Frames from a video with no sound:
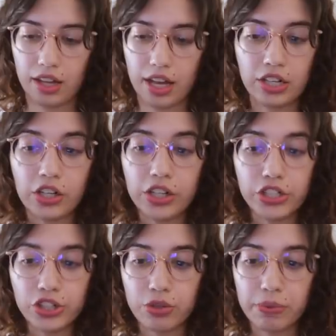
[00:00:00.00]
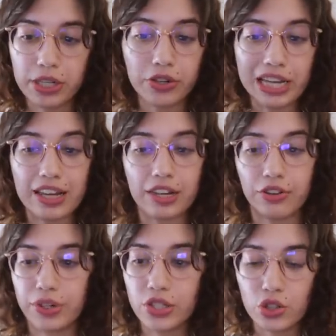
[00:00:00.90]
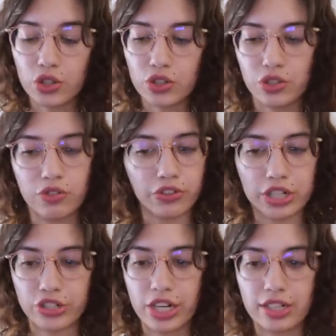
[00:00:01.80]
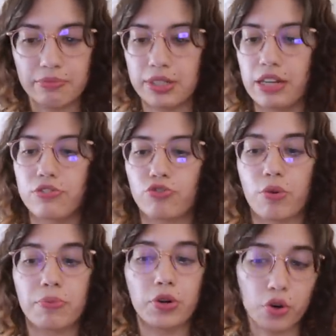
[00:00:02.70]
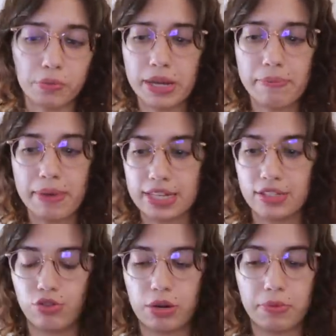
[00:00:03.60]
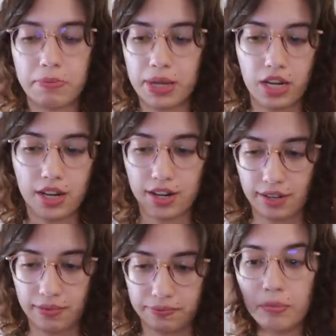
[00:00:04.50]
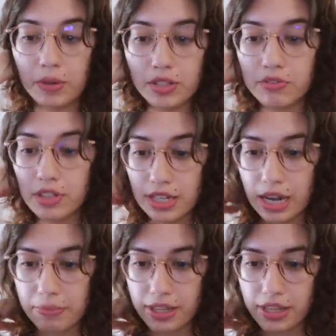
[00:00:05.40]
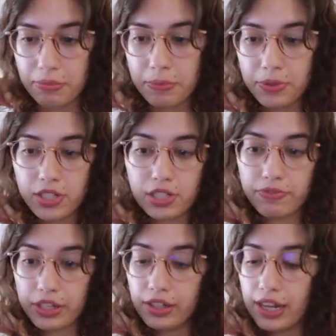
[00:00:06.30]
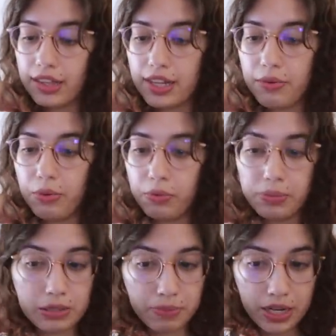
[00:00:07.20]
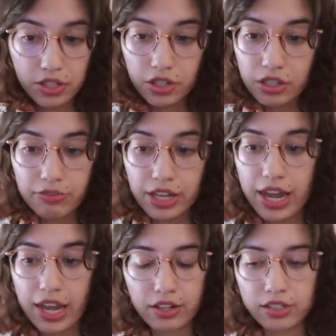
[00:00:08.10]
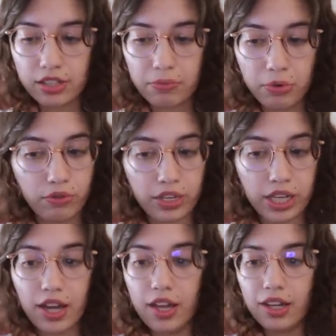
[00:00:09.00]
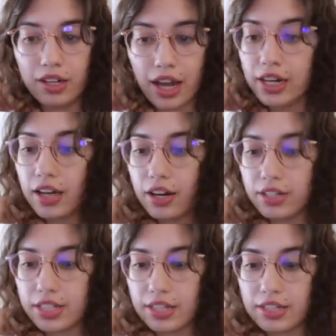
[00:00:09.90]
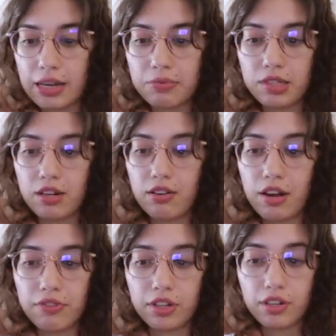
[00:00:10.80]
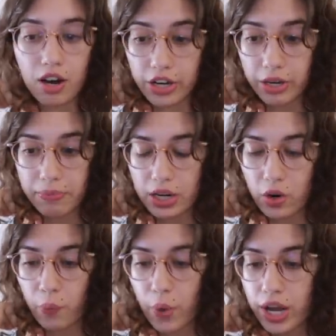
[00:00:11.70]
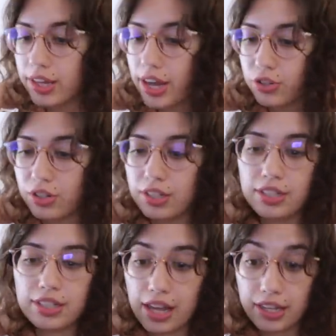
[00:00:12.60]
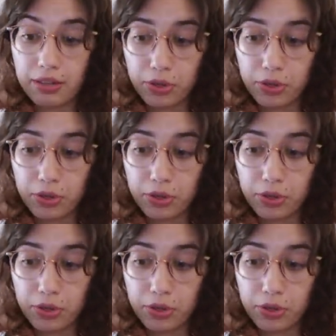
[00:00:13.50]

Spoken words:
An urge to be unique and original, to differentiate themselves from normie mainstream opinion. Most of the time, I think people just feel like they will be special if they hate on some movie. 9 out of 10 times, they don't have a good argument on why they actually dislike the